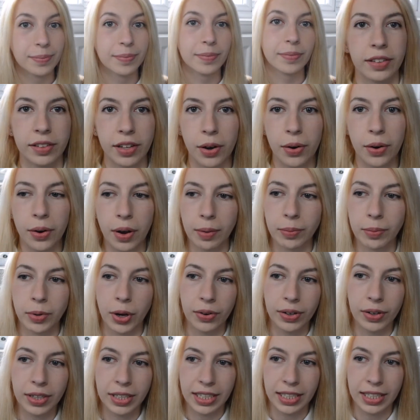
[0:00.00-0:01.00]
So I'm
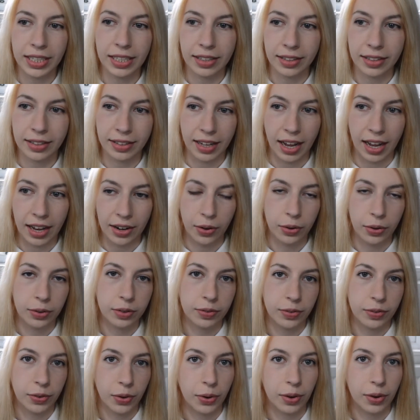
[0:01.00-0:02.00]
currently sat on the
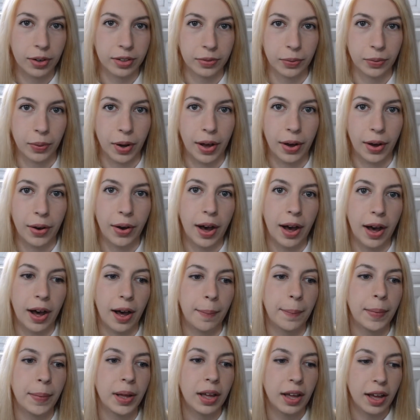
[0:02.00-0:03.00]
floor as well.
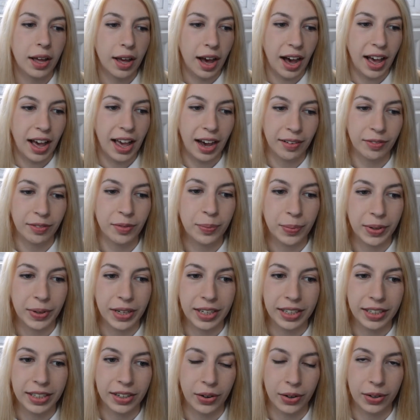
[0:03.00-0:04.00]
I haven't
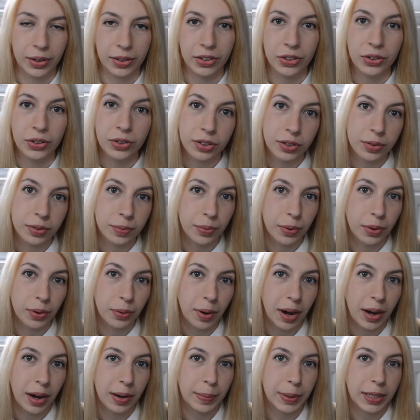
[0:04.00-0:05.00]
been on YouTube for a
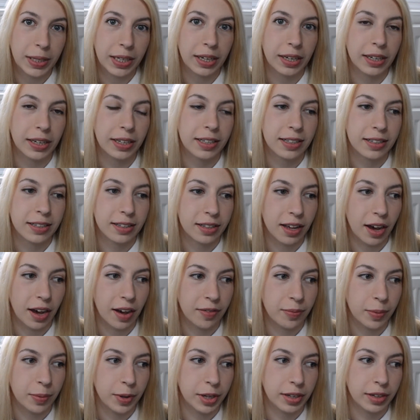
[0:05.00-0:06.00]
while because
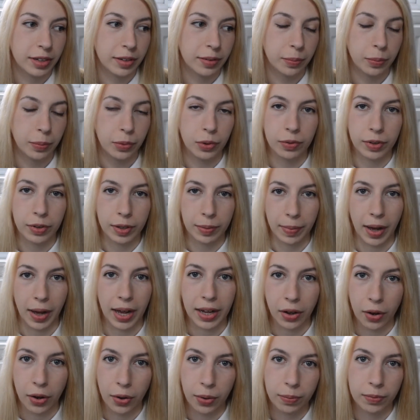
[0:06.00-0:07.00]
I've been moving
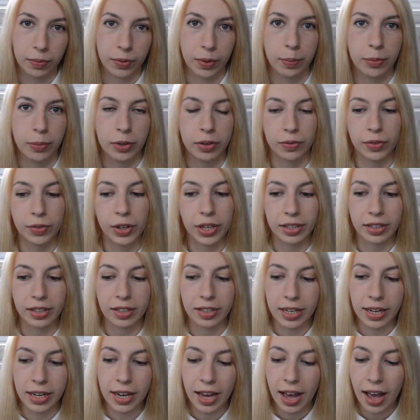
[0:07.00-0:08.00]
back home from
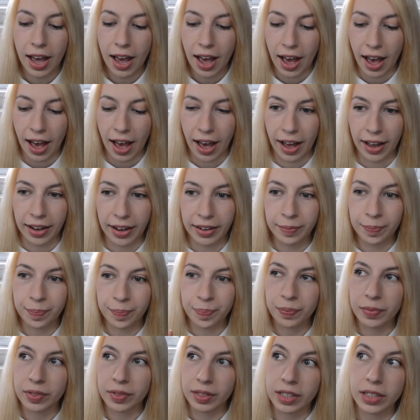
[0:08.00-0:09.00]
university, and
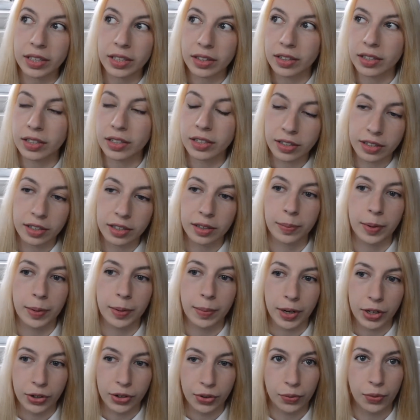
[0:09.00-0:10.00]
this is going to be
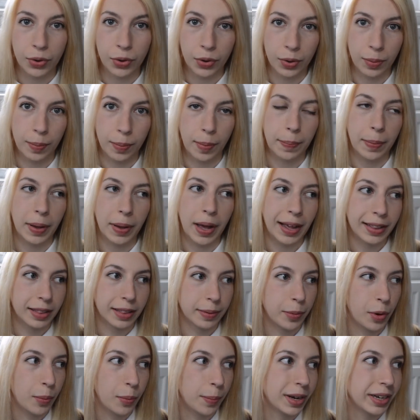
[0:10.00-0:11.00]
my new room, but at the
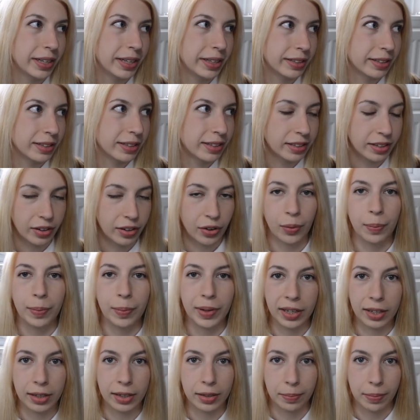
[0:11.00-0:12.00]
moment it's still
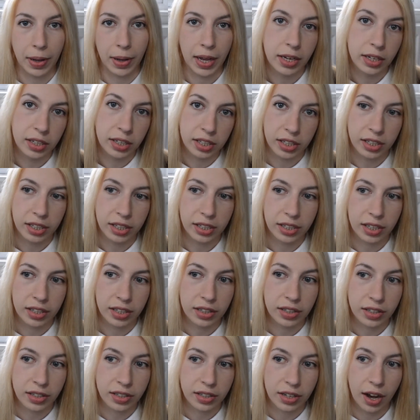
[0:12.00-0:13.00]
being painted
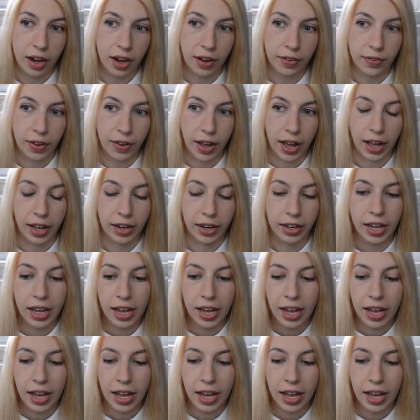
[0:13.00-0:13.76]
and stuff, and